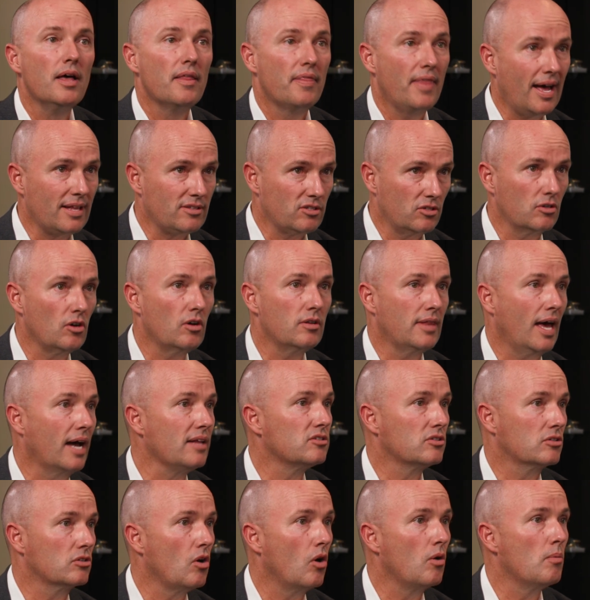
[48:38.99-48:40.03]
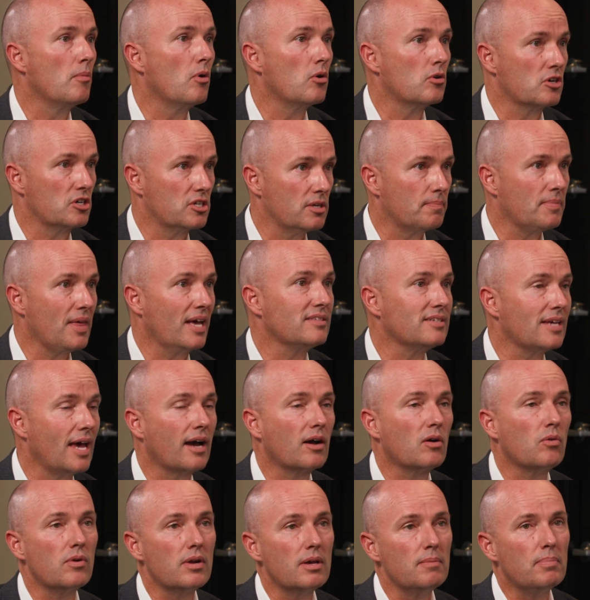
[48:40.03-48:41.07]
That's home ownership. That's
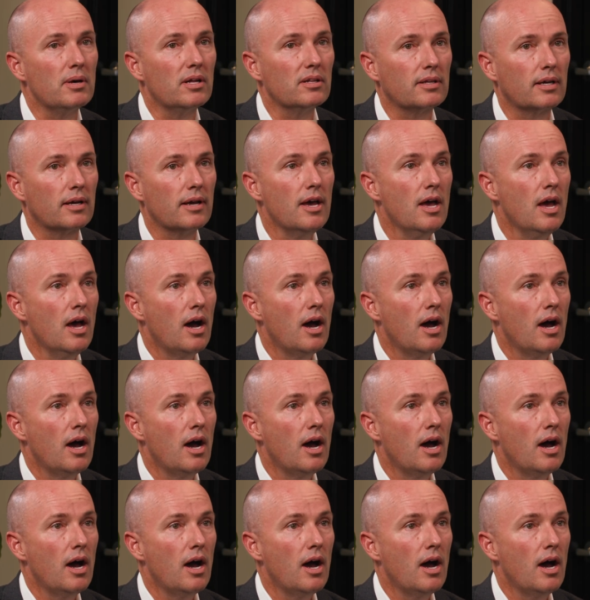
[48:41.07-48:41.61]
equity building.